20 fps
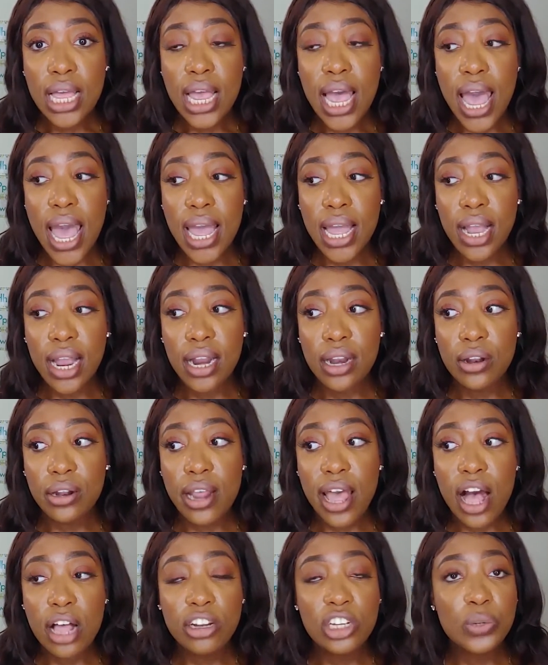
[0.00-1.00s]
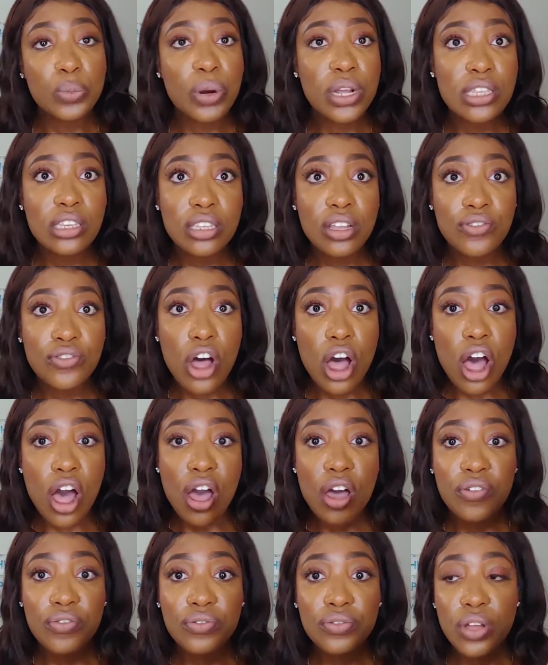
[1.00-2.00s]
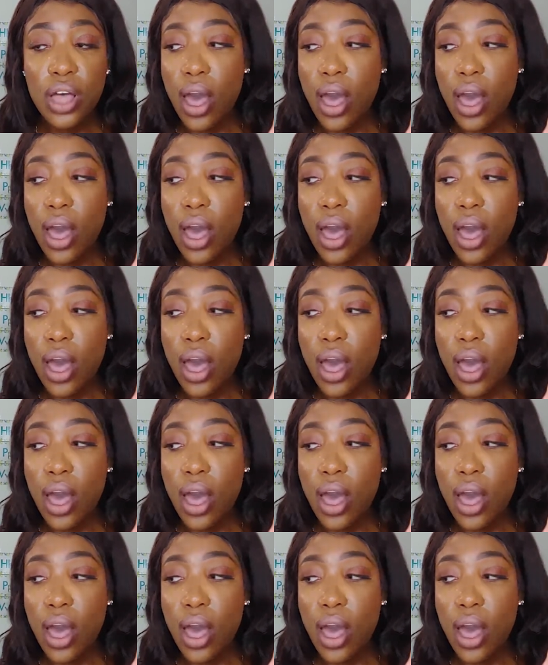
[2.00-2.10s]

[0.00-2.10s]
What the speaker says: and I'll just print stuff off,